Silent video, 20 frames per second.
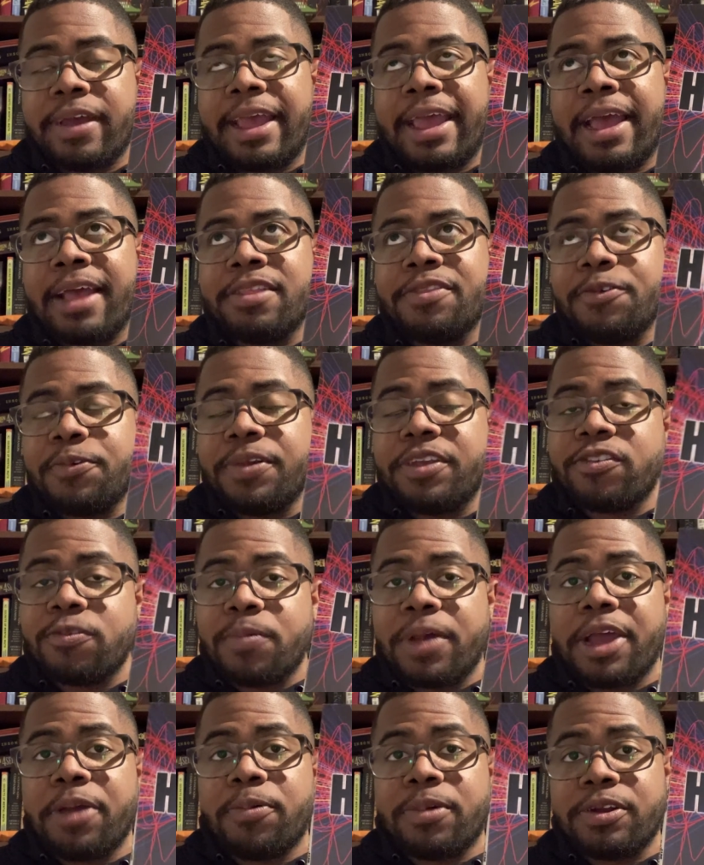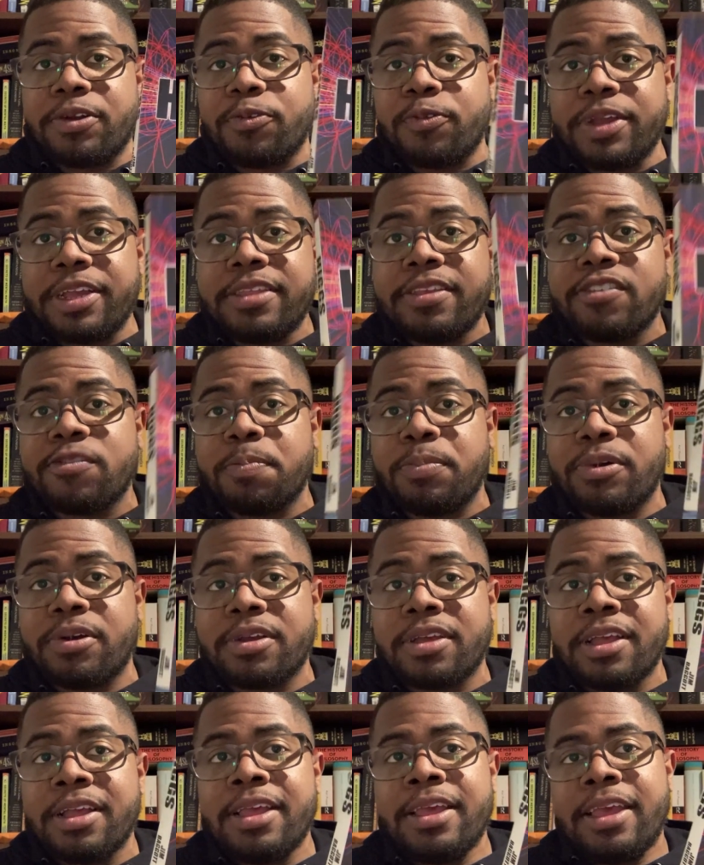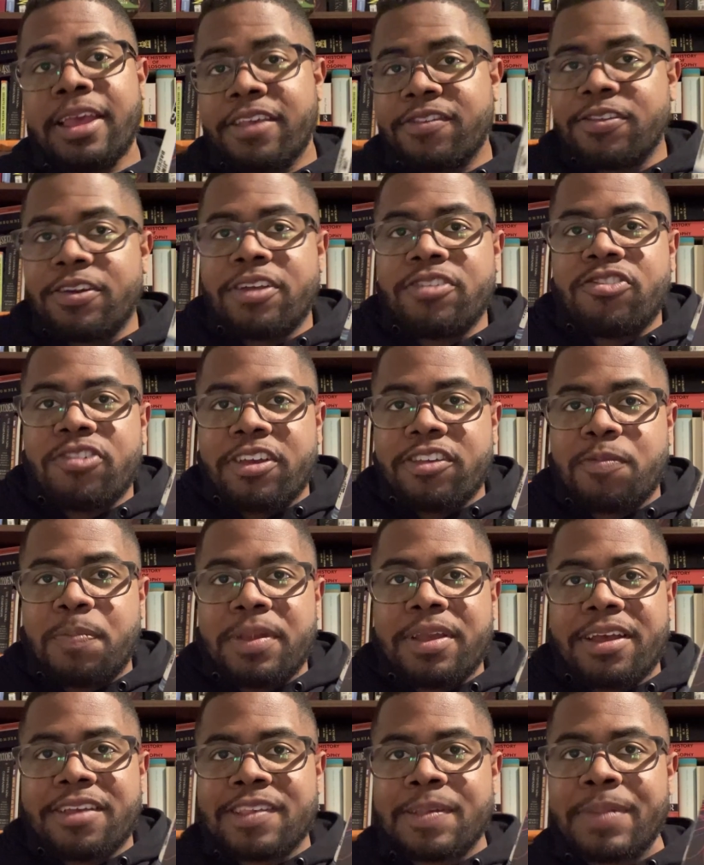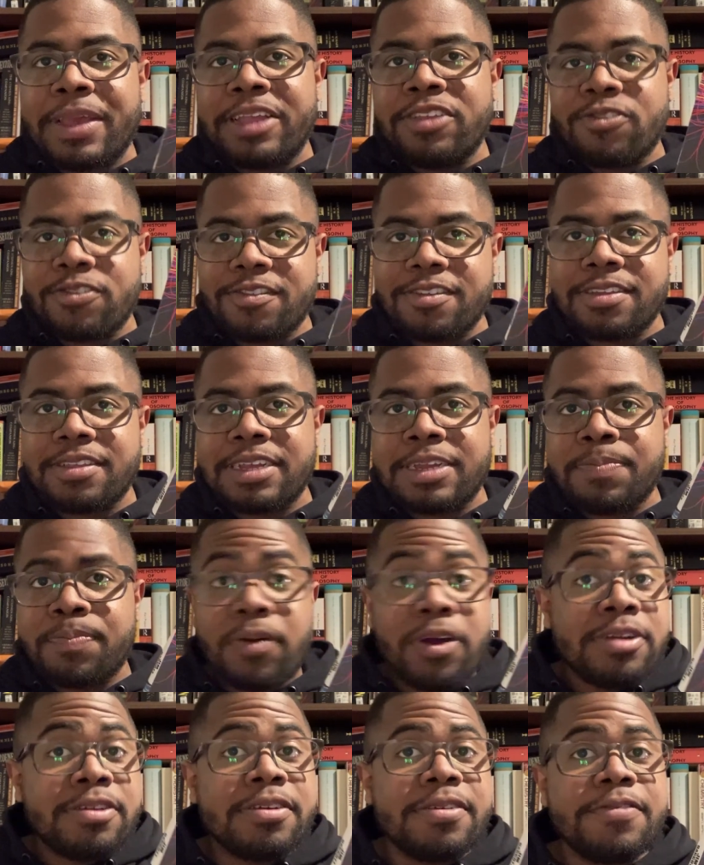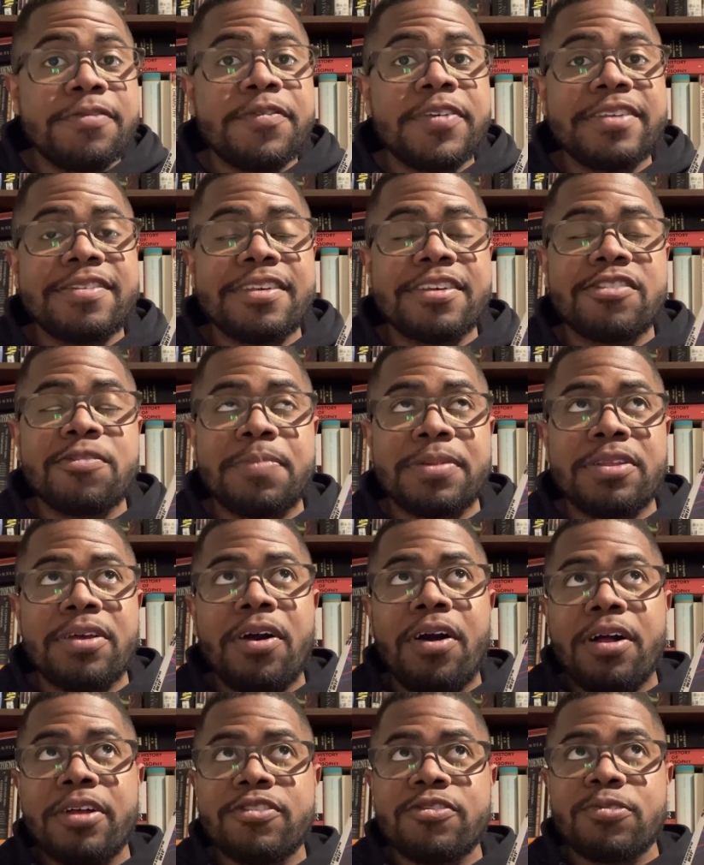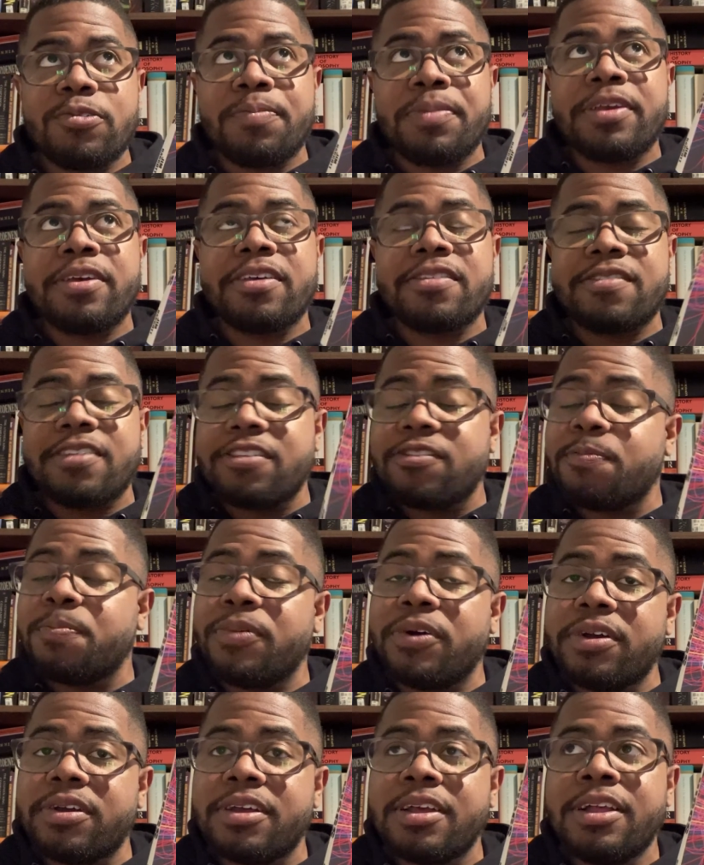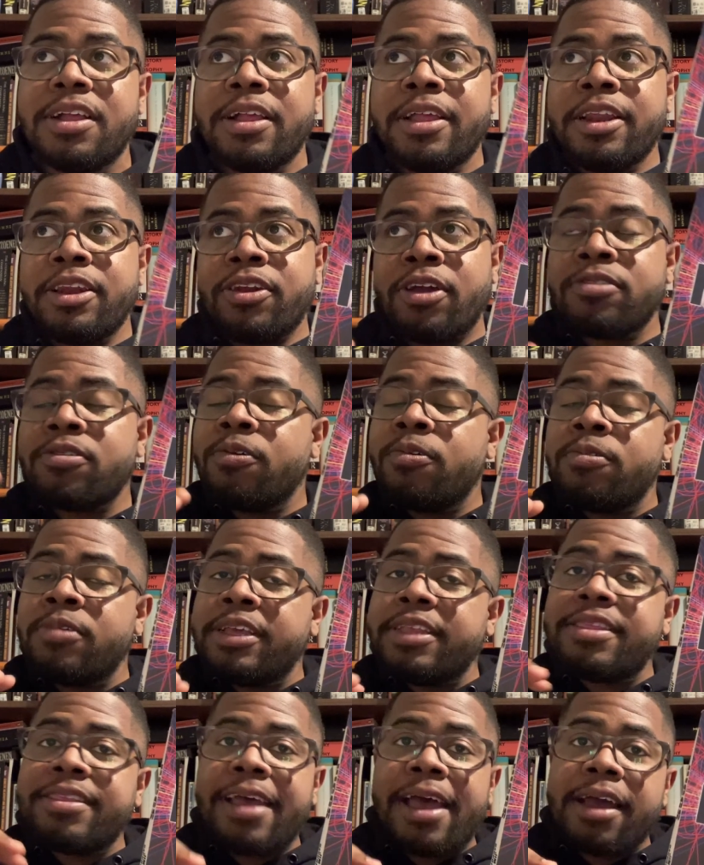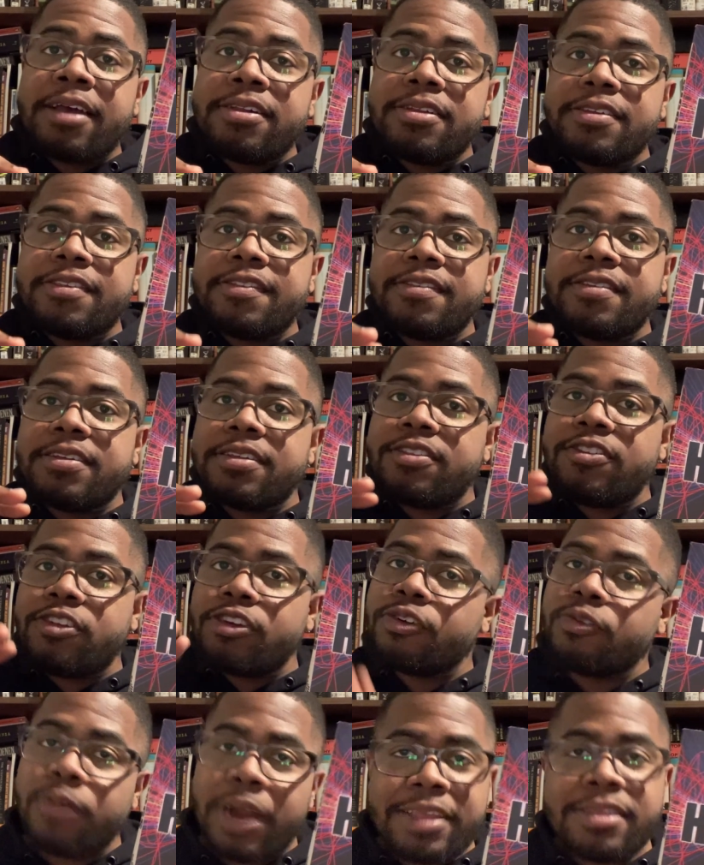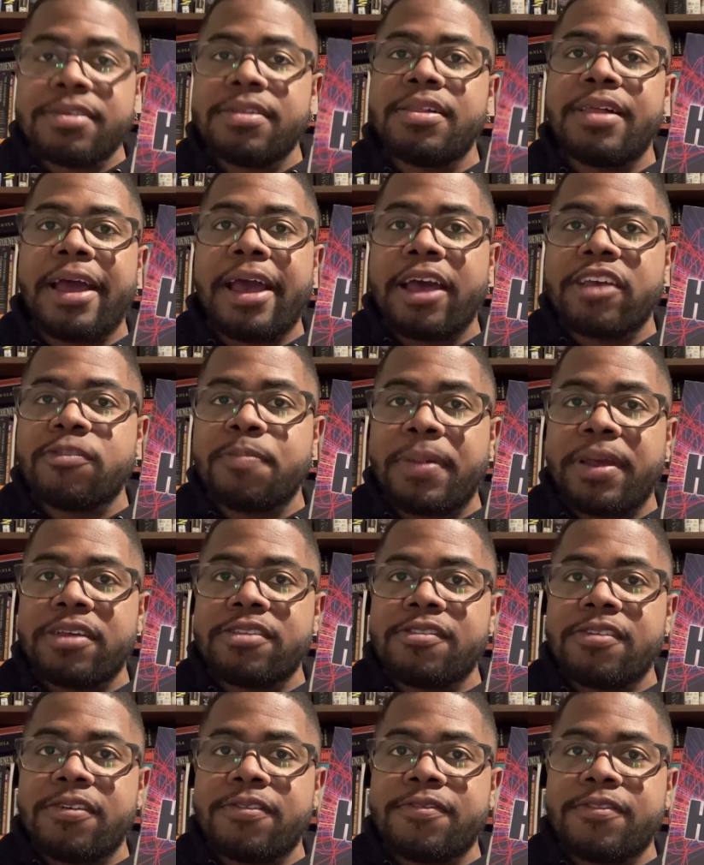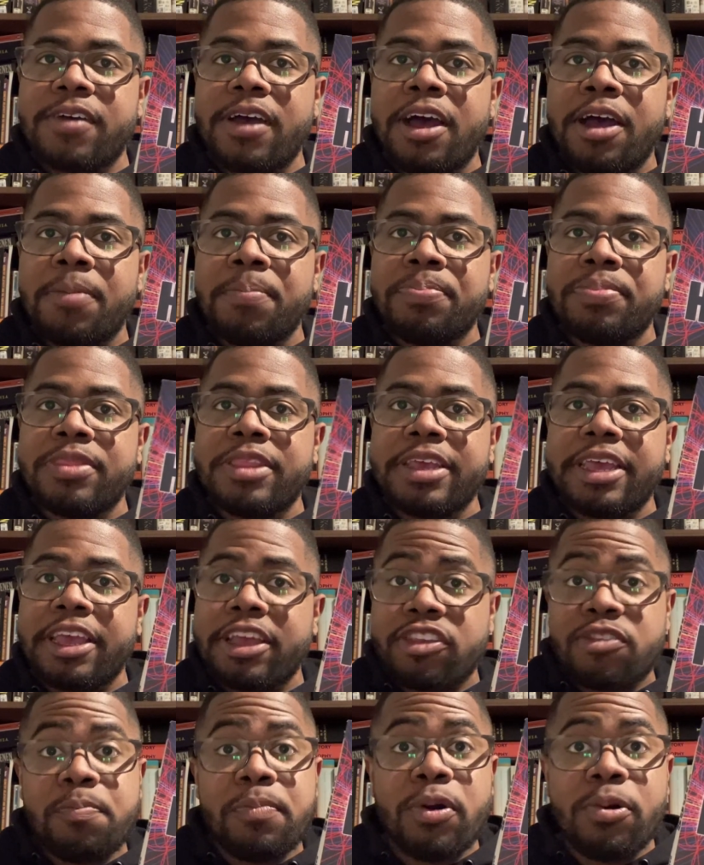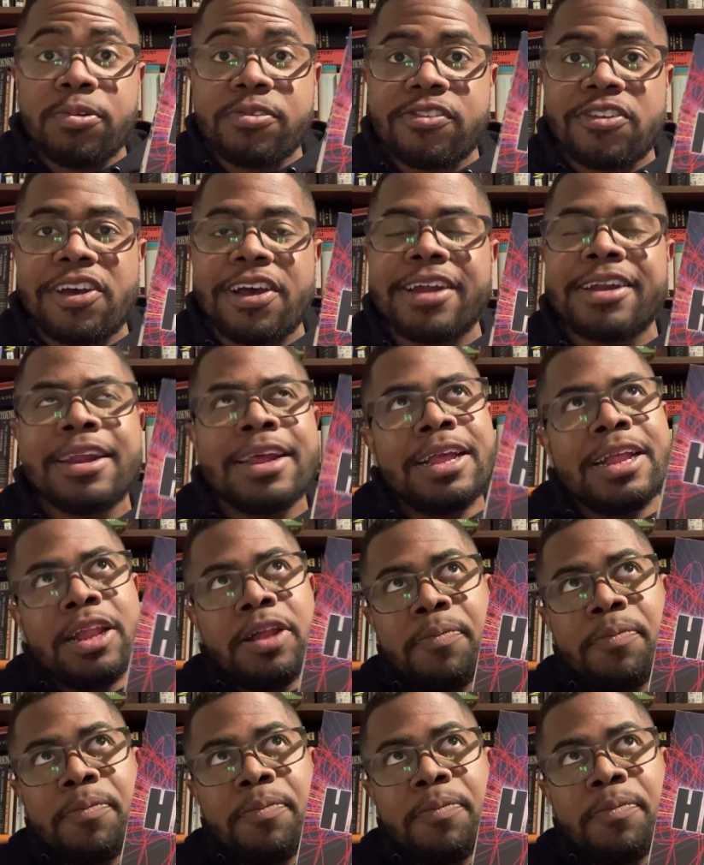And the reason why I want to read this book is not just because I'm interested in particle physics, but also because this book not only tackles the theoretical aspects of the Higgs boson,